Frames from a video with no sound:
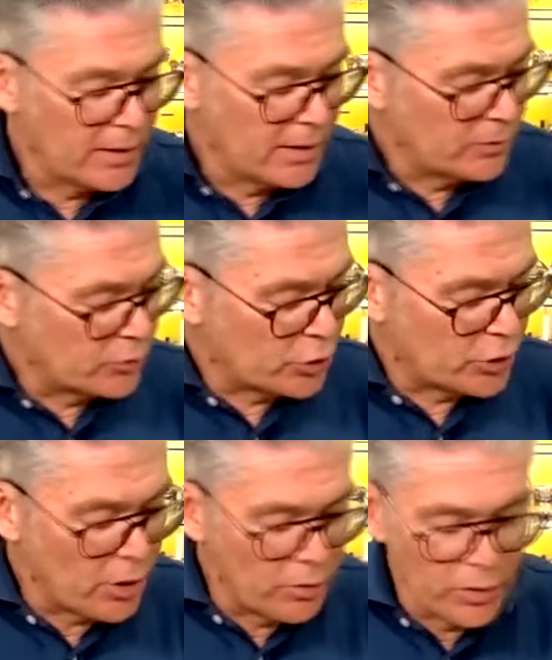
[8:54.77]
to
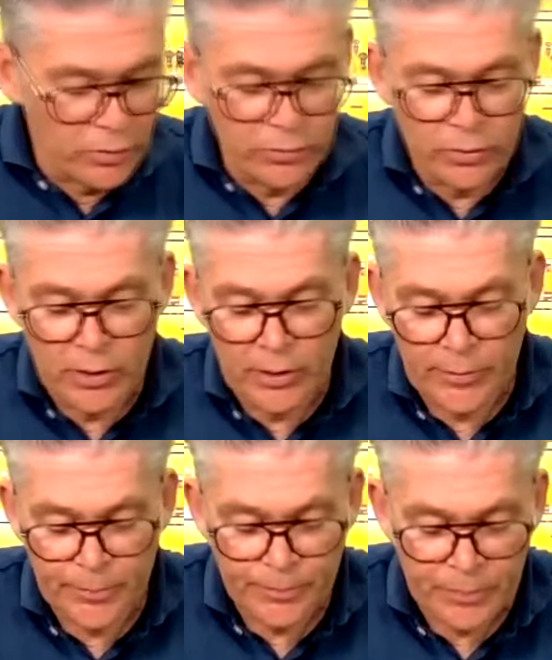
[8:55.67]
show you
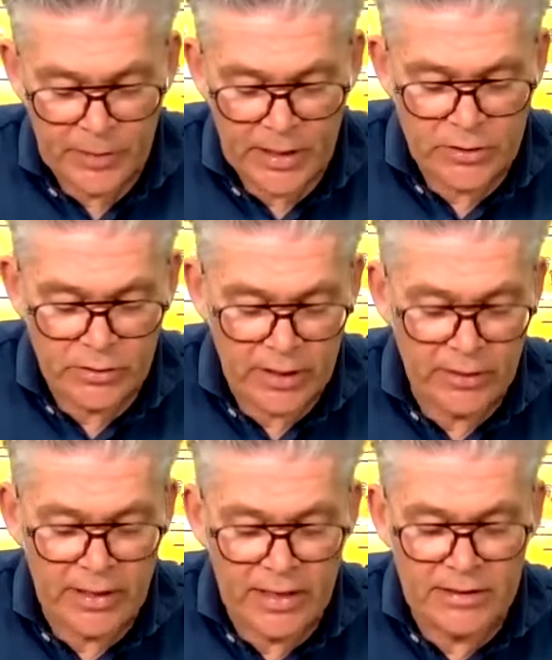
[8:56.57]
that you can
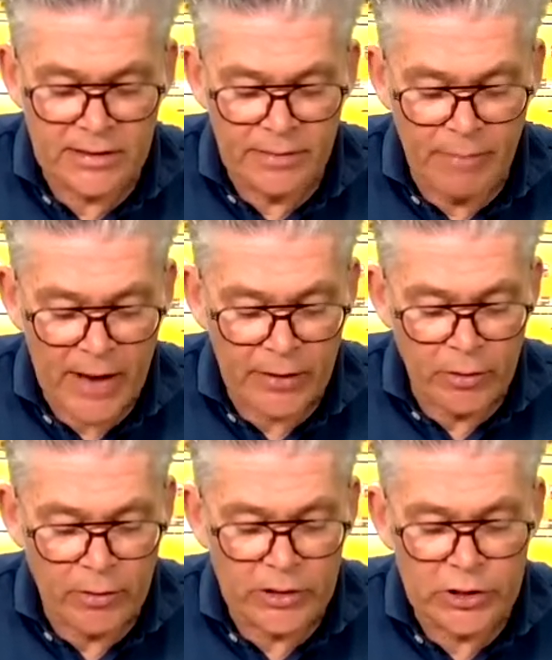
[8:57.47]
easily micro
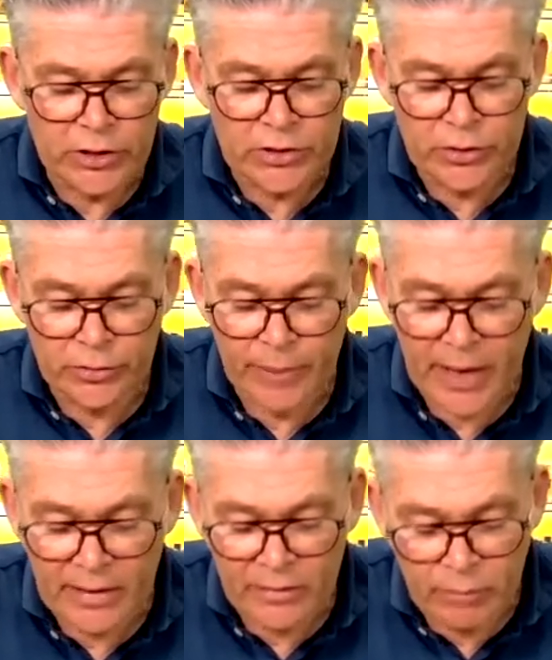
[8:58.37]
adjust your
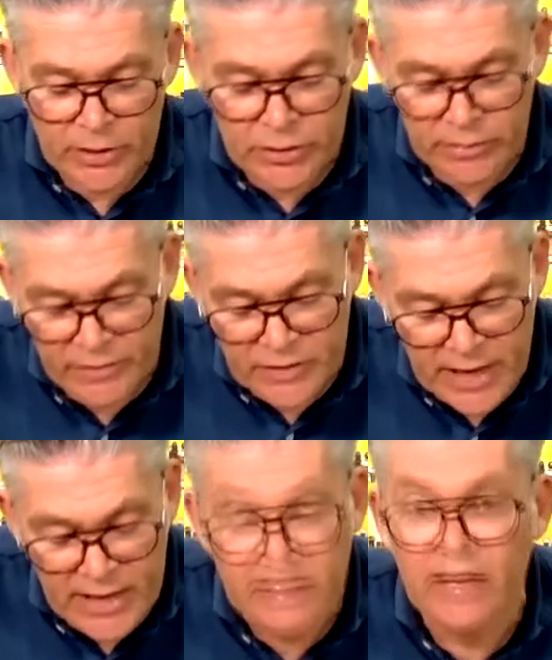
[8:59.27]
band once you have sized it